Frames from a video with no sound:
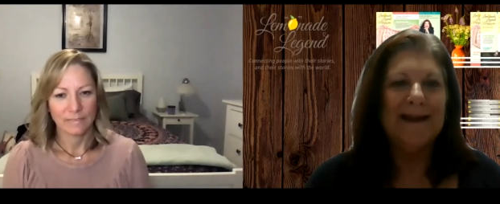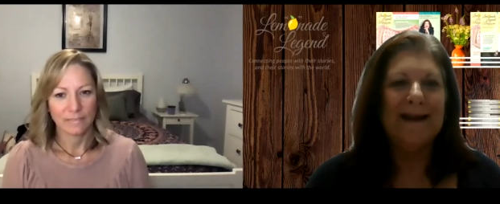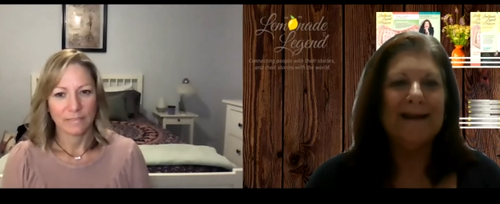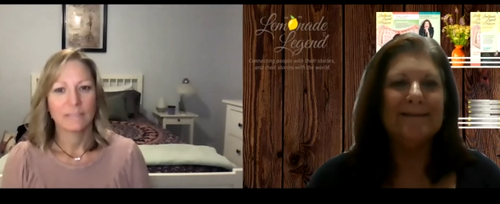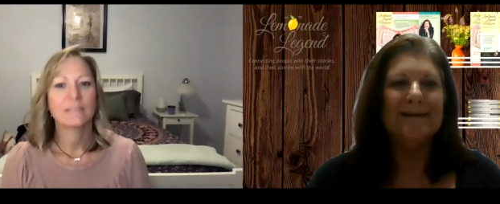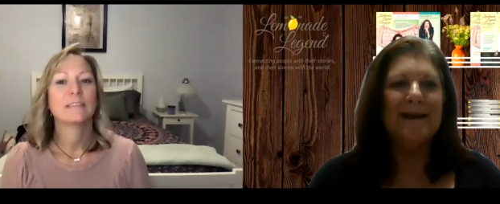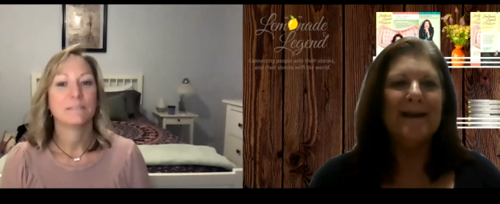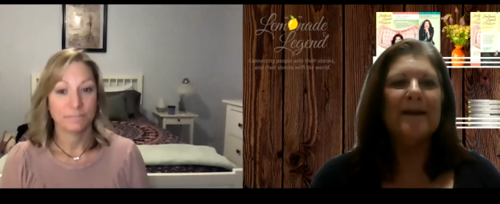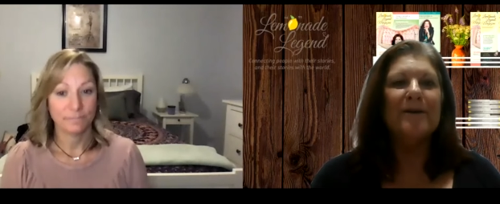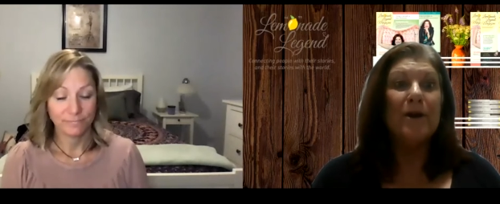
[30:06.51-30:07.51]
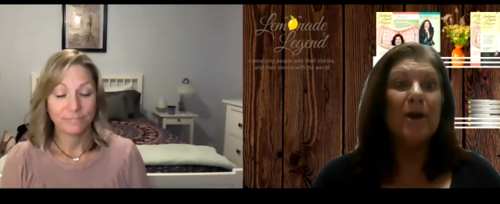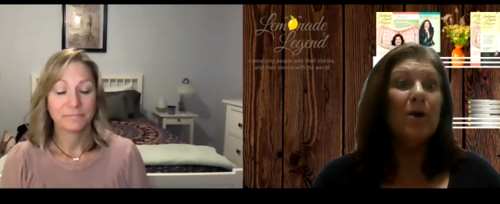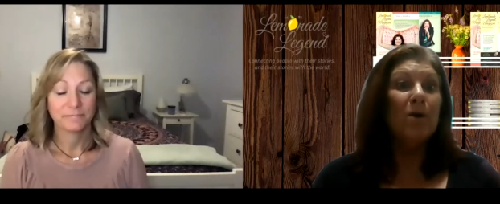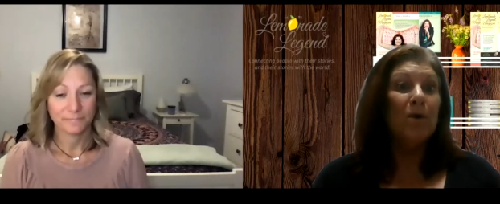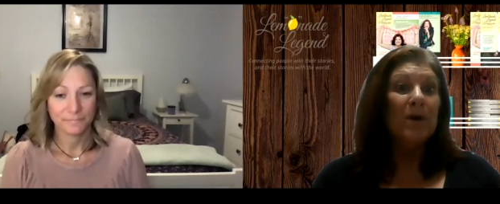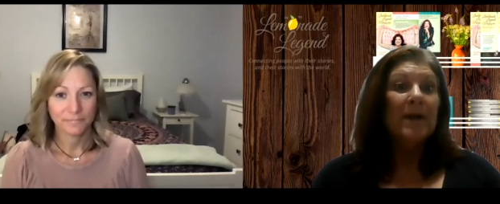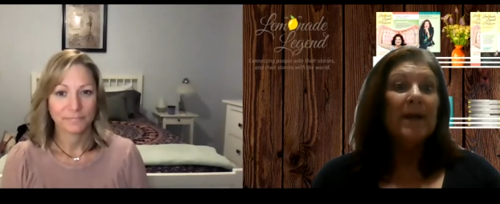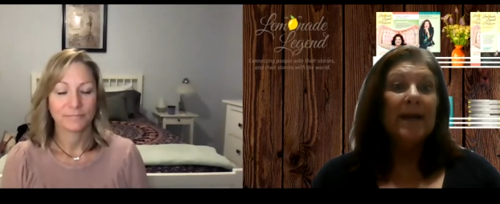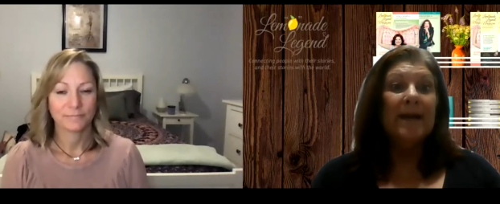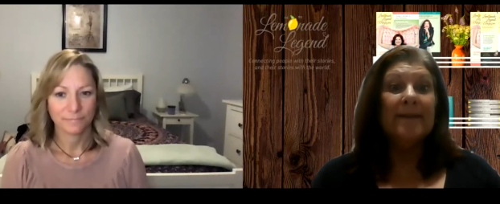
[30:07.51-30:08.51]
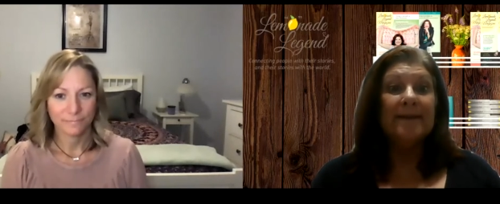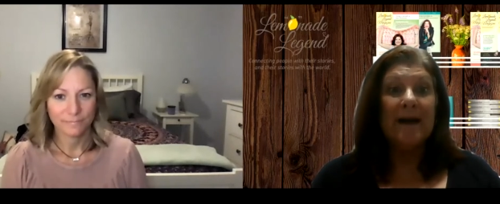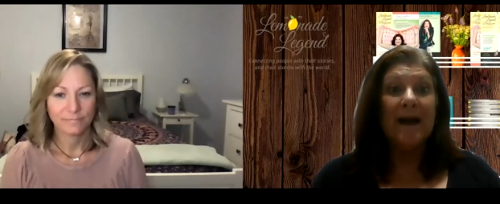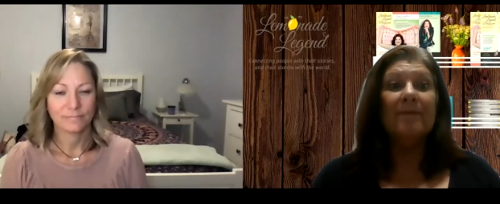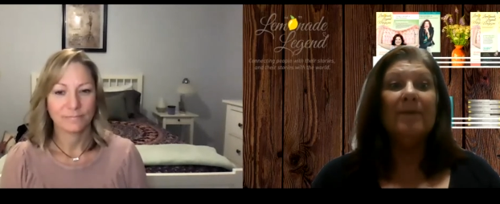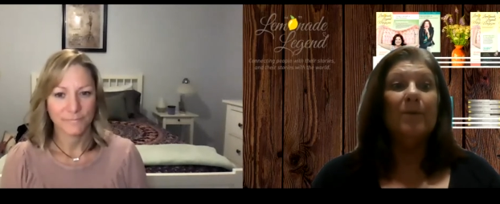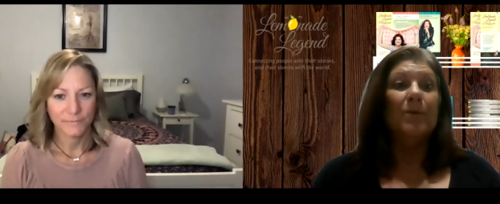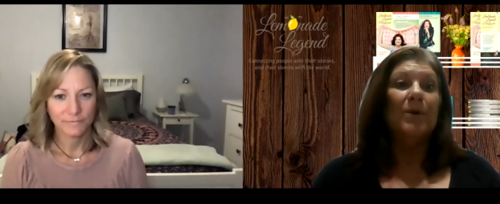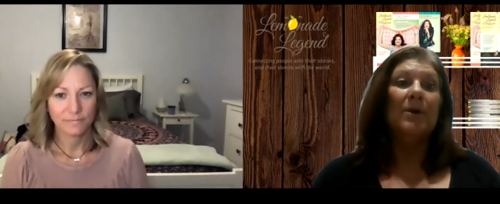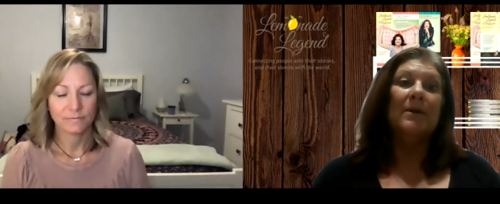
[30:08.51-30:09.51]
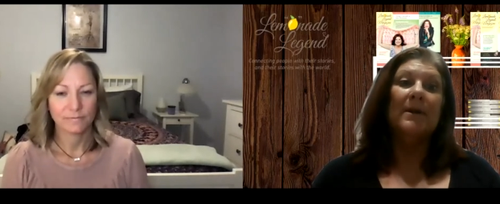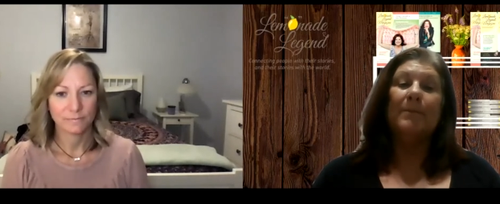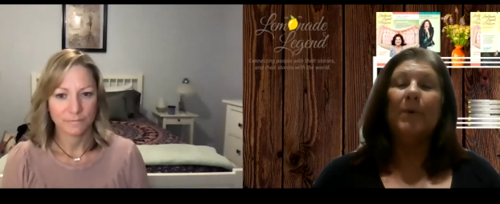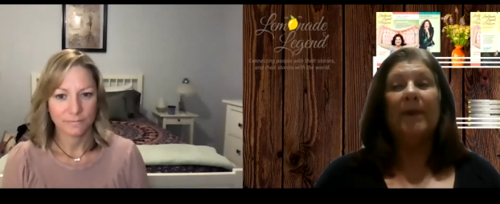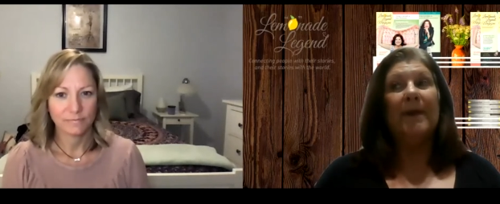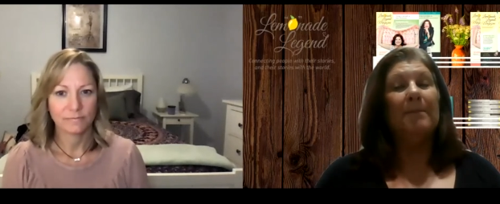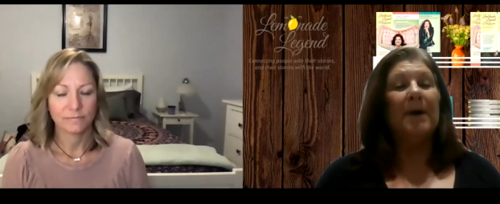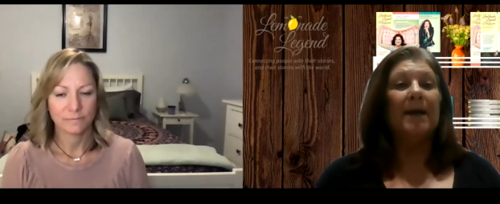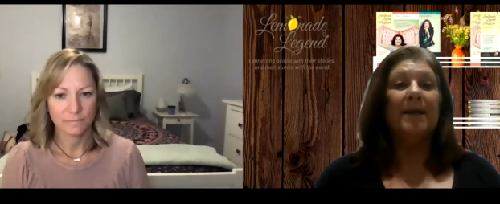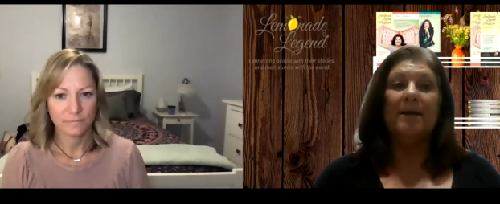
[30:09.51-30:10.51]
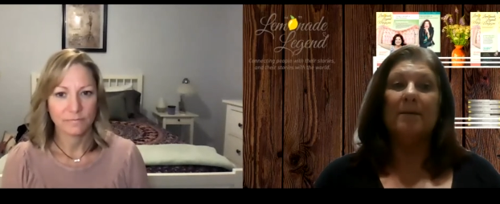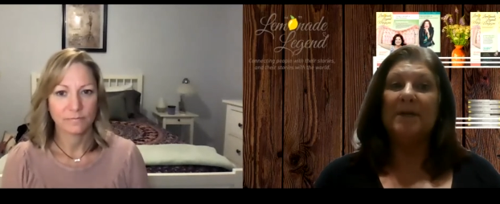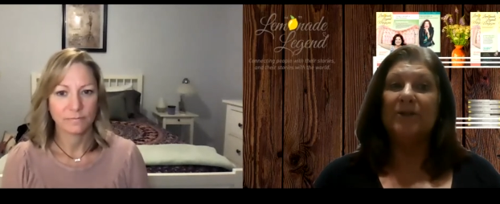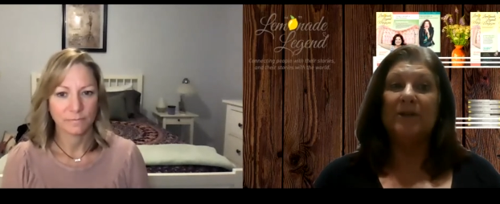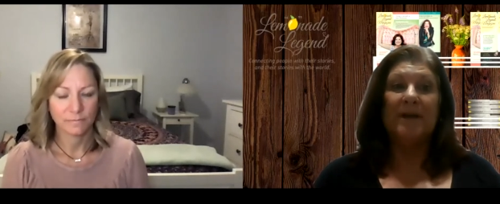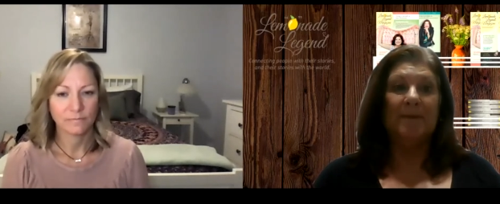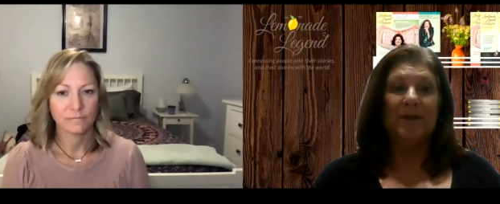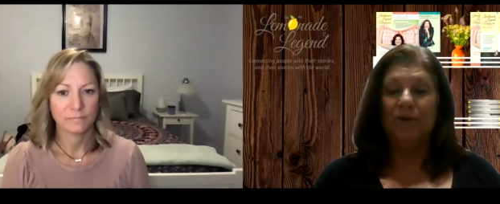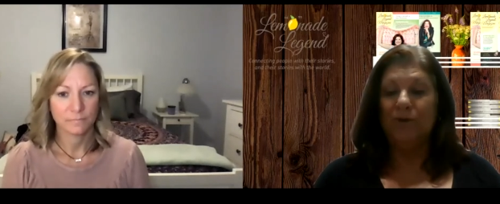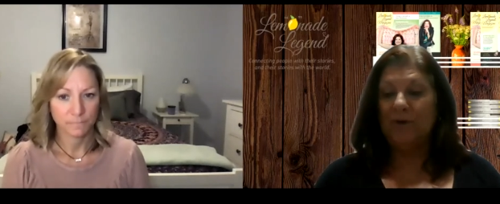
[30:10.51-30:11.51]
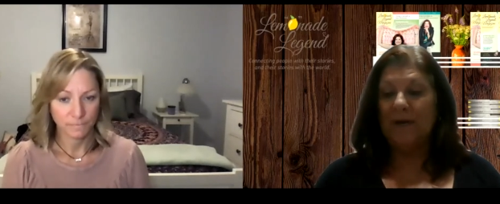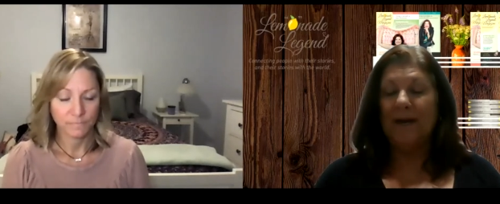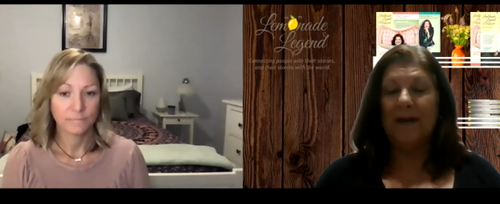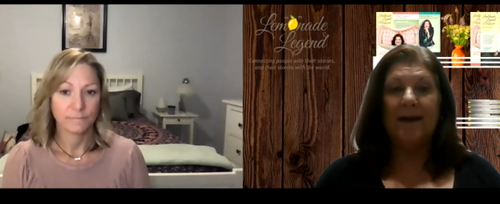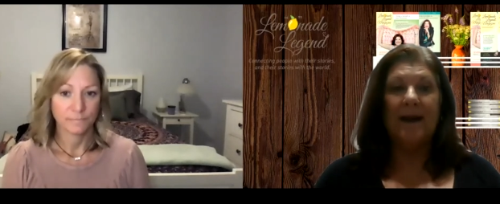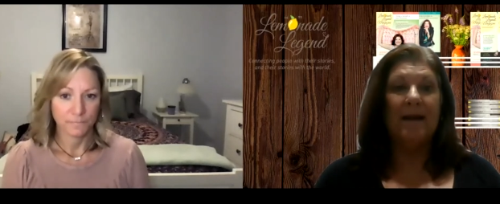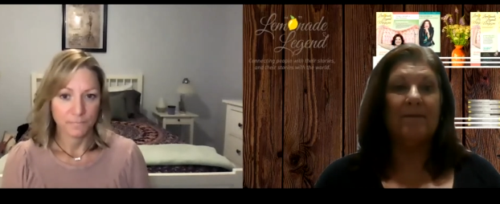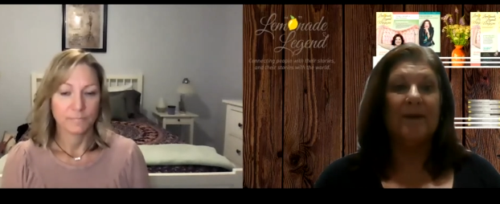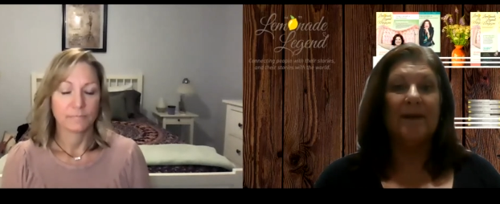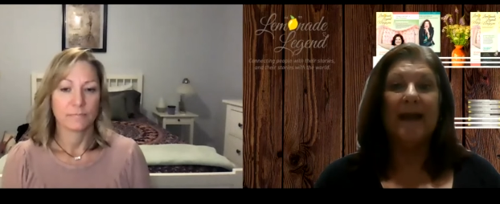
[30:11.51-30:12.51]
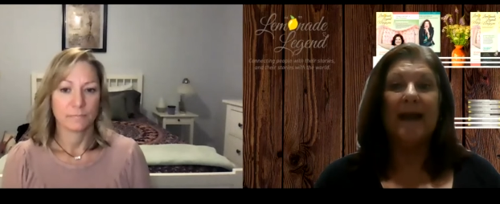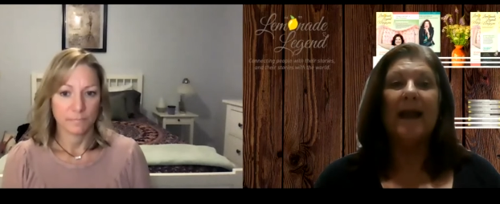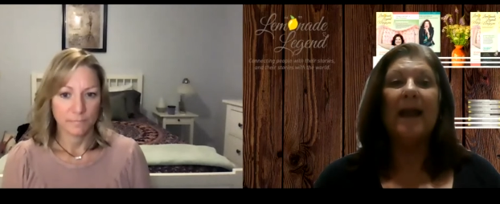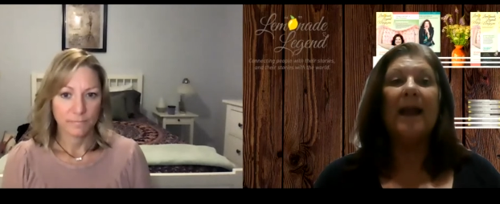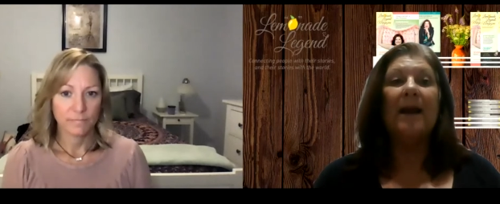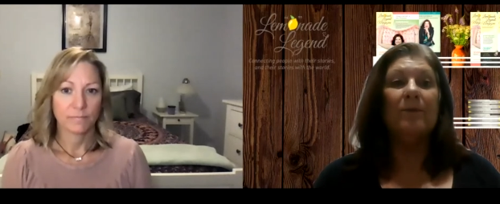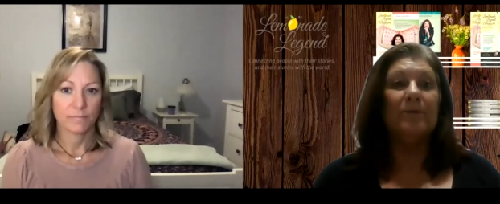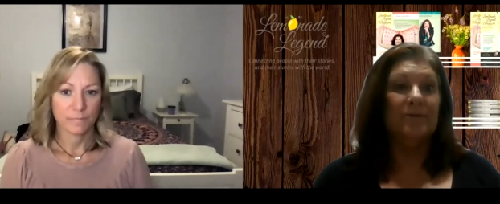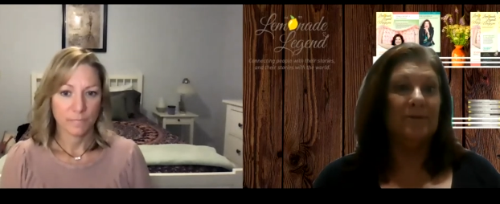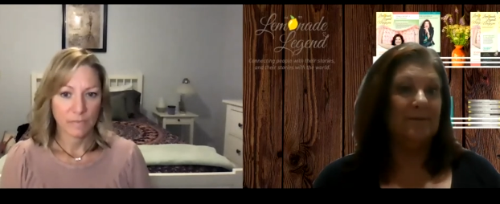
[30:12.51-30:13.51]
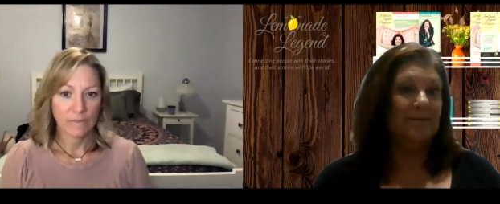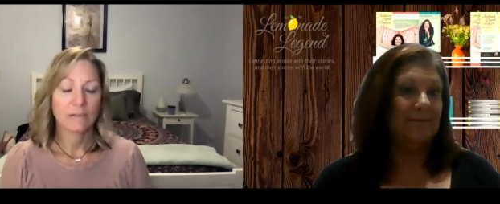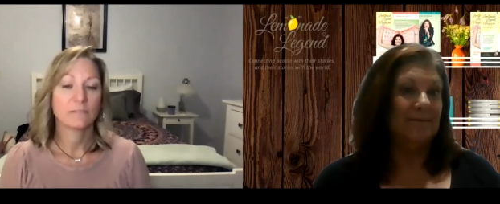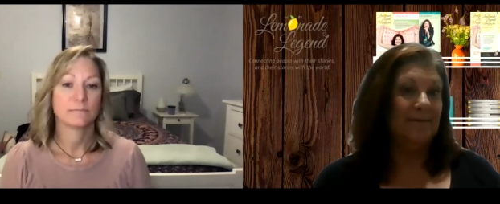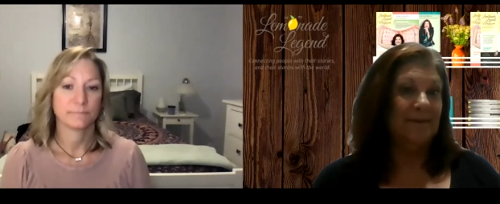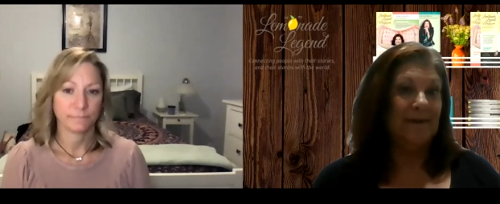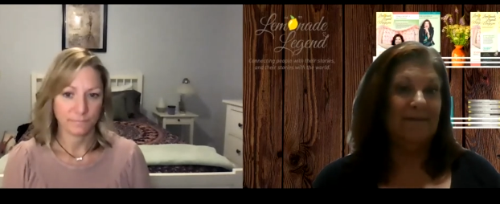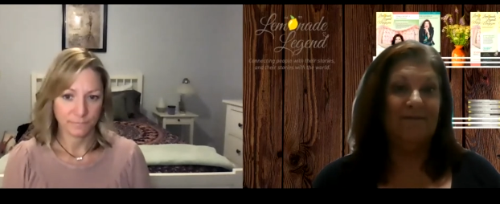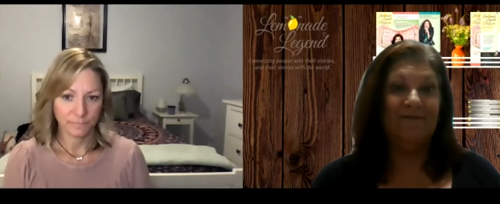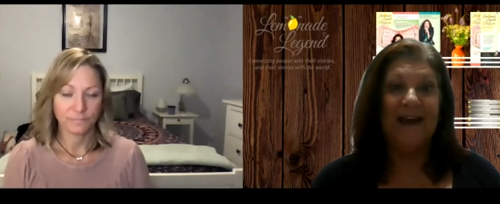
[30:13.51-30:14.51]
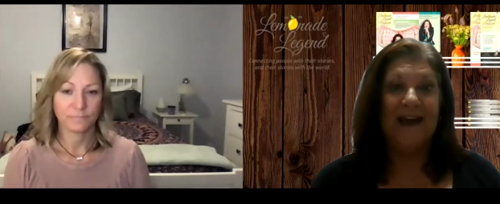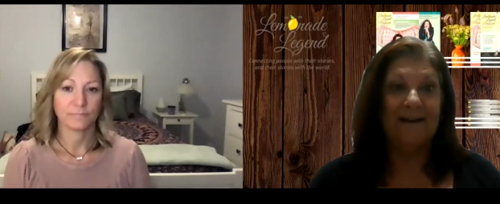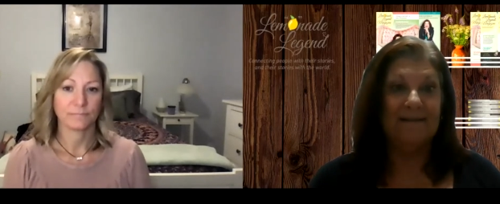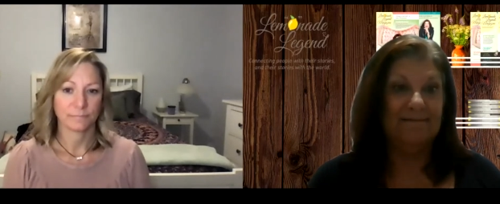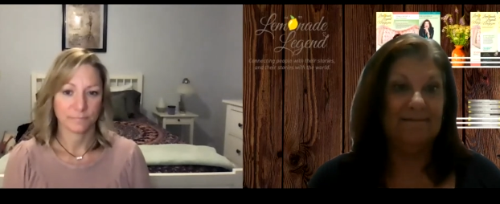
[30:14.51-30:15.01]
Speaker 1: And, and I know in the diving world or that body image is, I mean, you can't have an ounce of fat